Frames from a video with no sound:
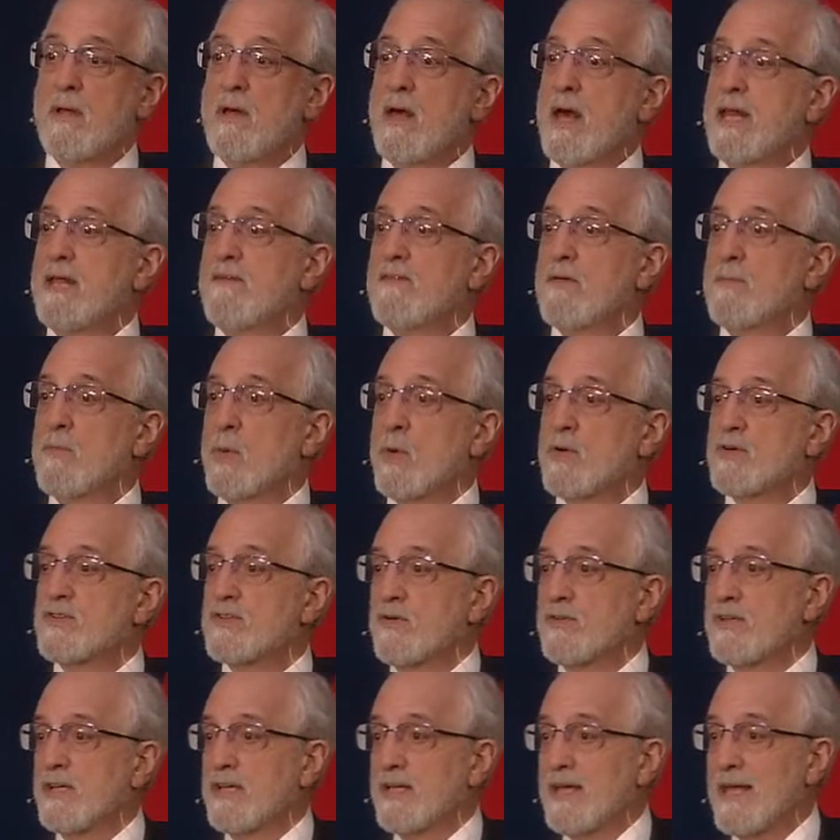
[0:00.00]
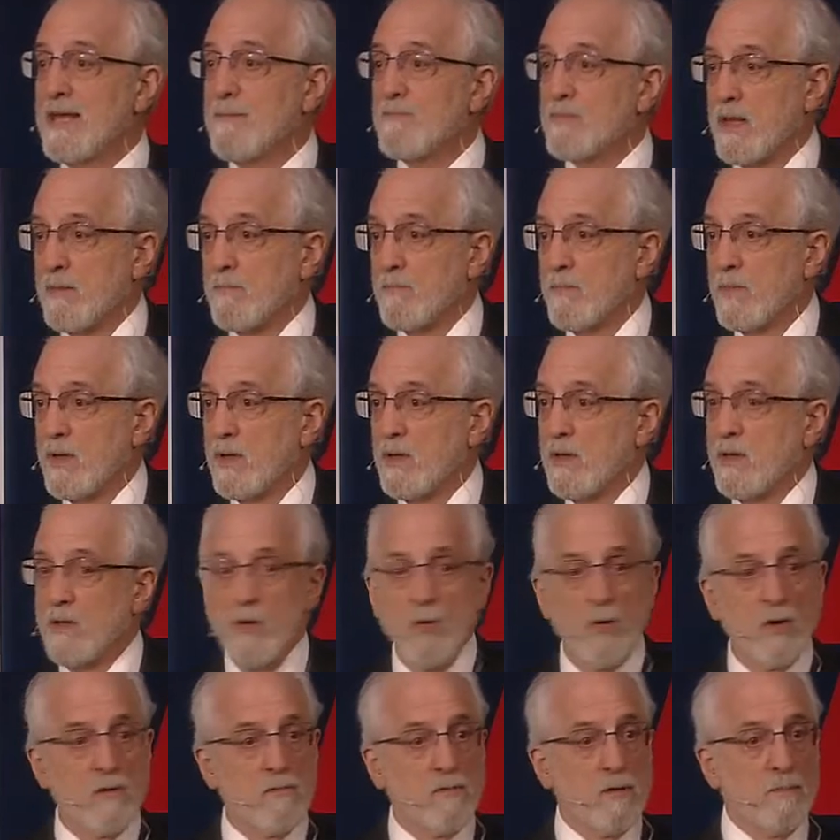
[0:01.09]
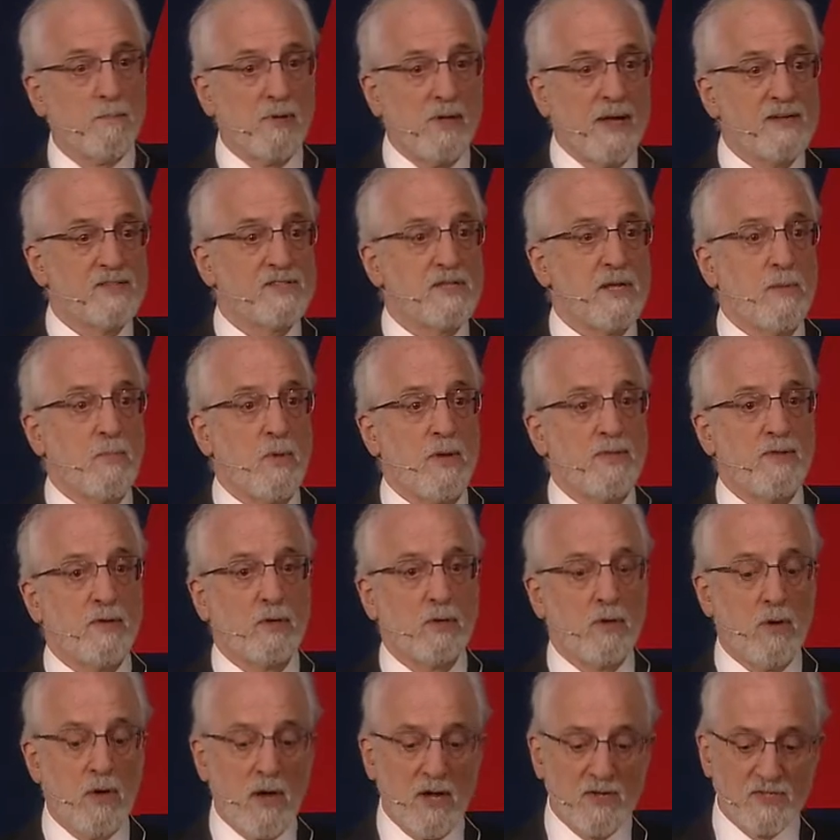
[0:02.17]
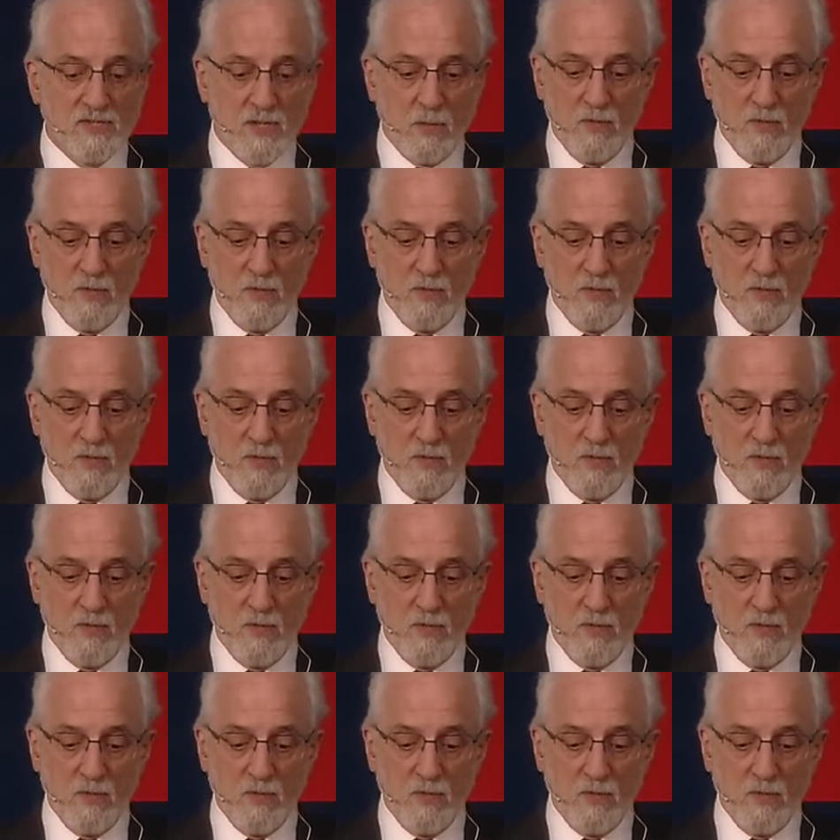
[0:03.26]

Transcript: and even more so to keep them or to replace them when they're lost.